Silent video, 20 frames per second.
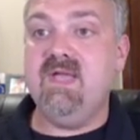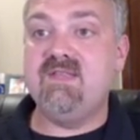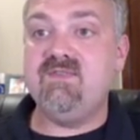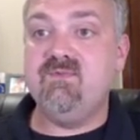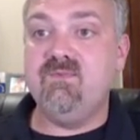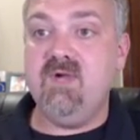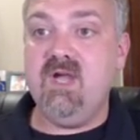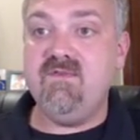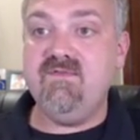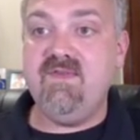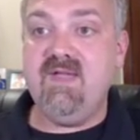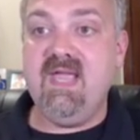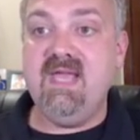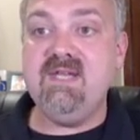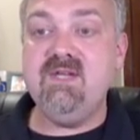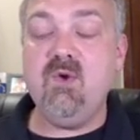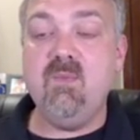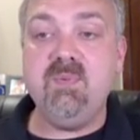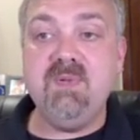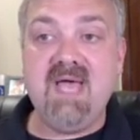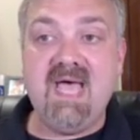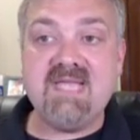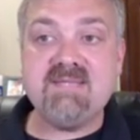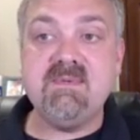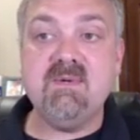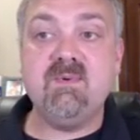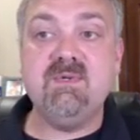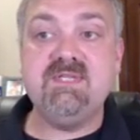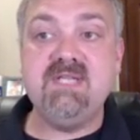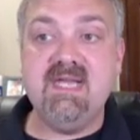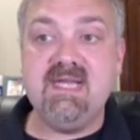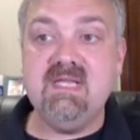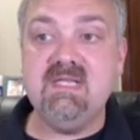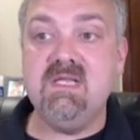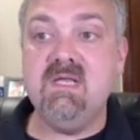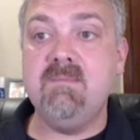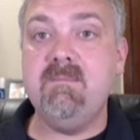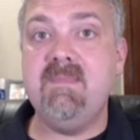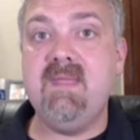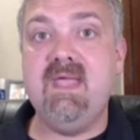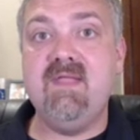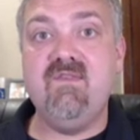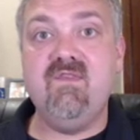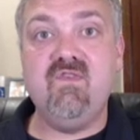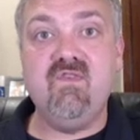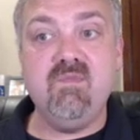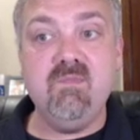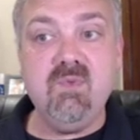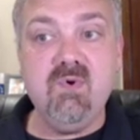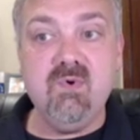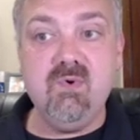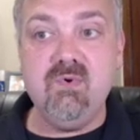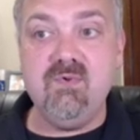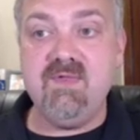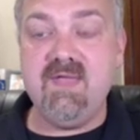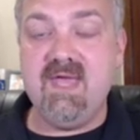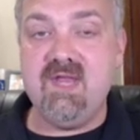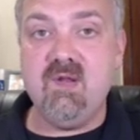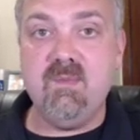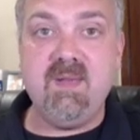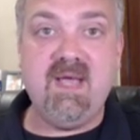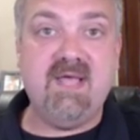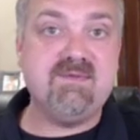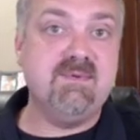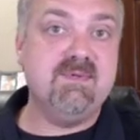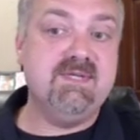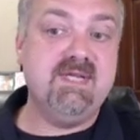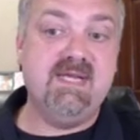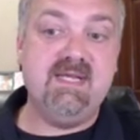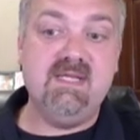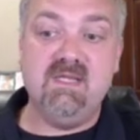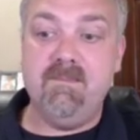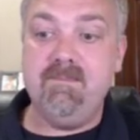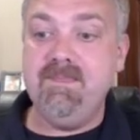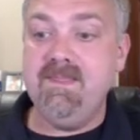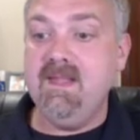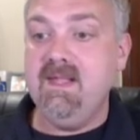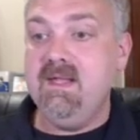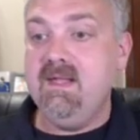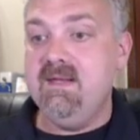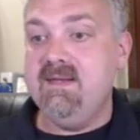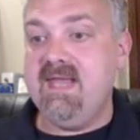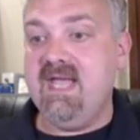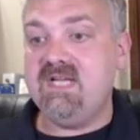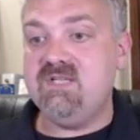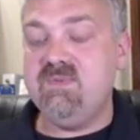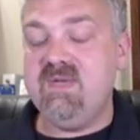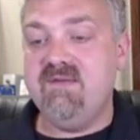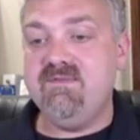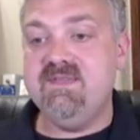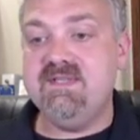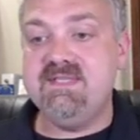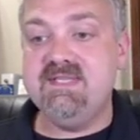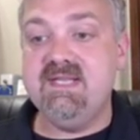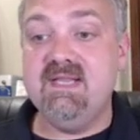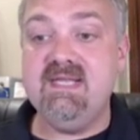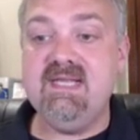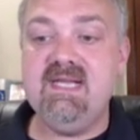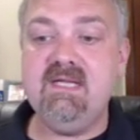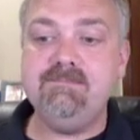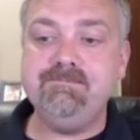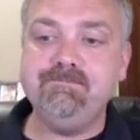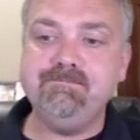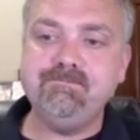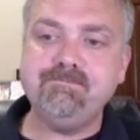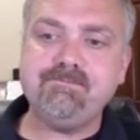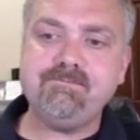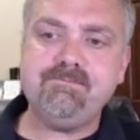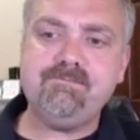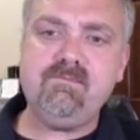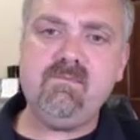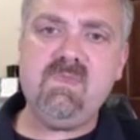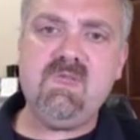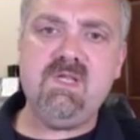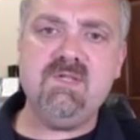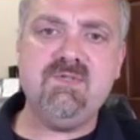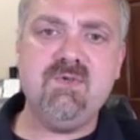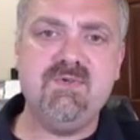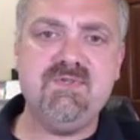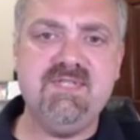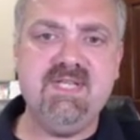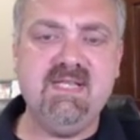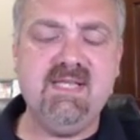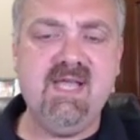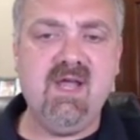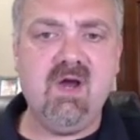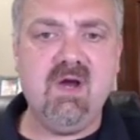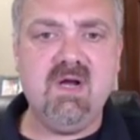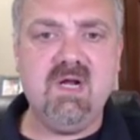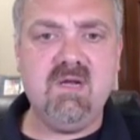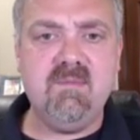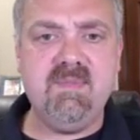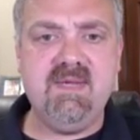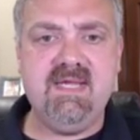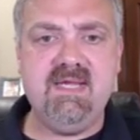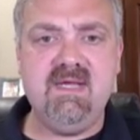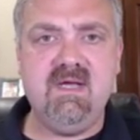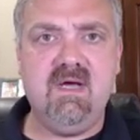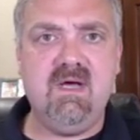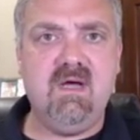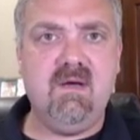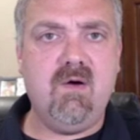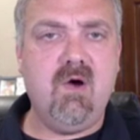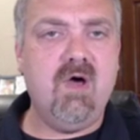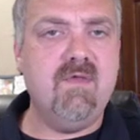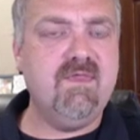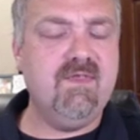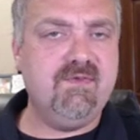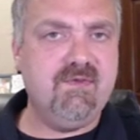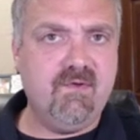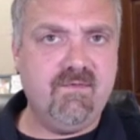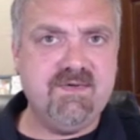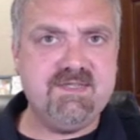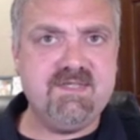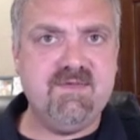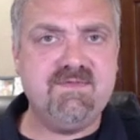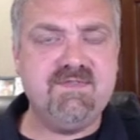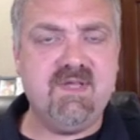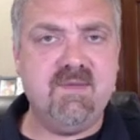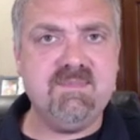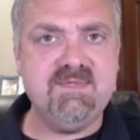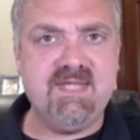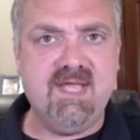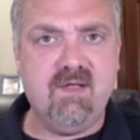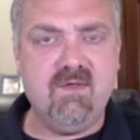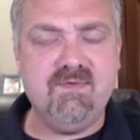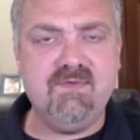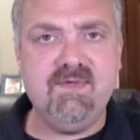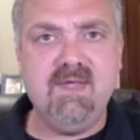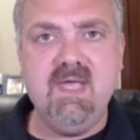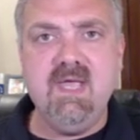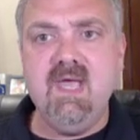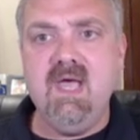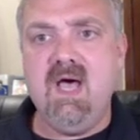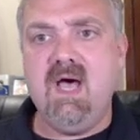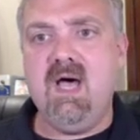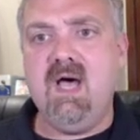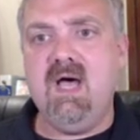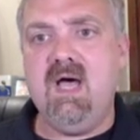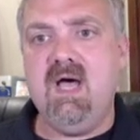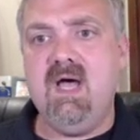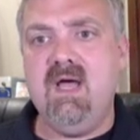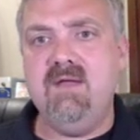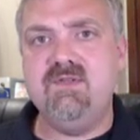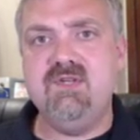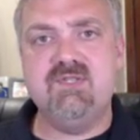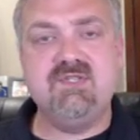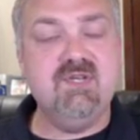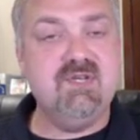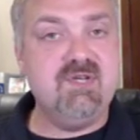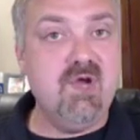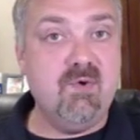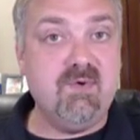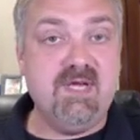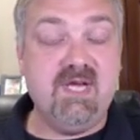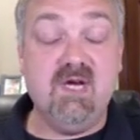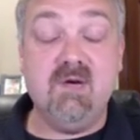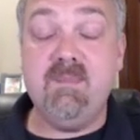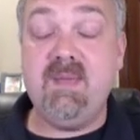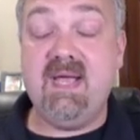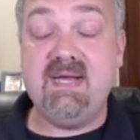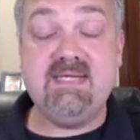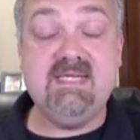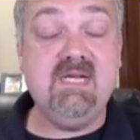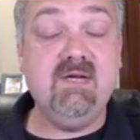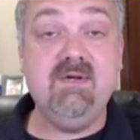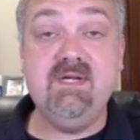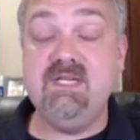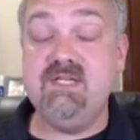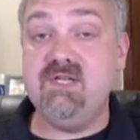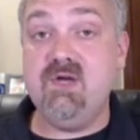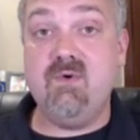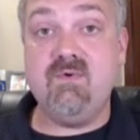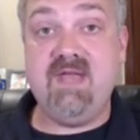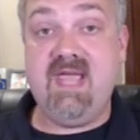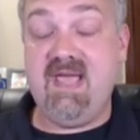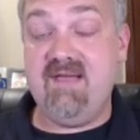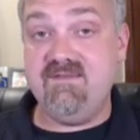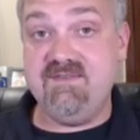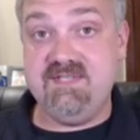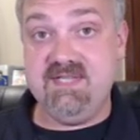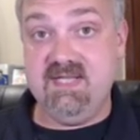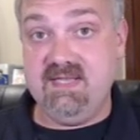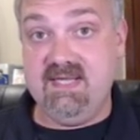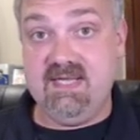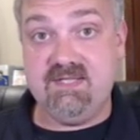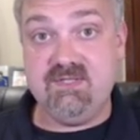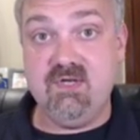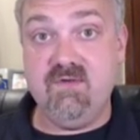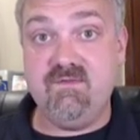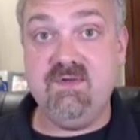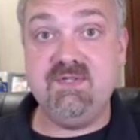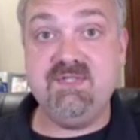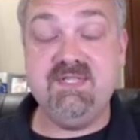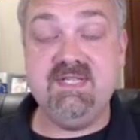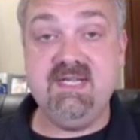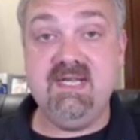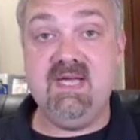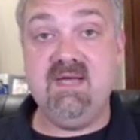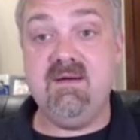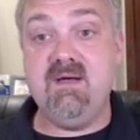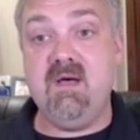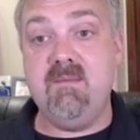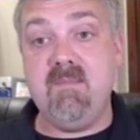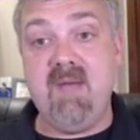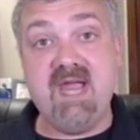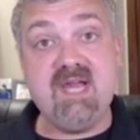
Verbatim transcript: So that's rough endoplasmic reticulum and smooth endoplasmic reticulum. Next, we have the cilia. So cilia are going to be on the surface of some cells. Just a note here, bacteria don't have cilia. So if you see a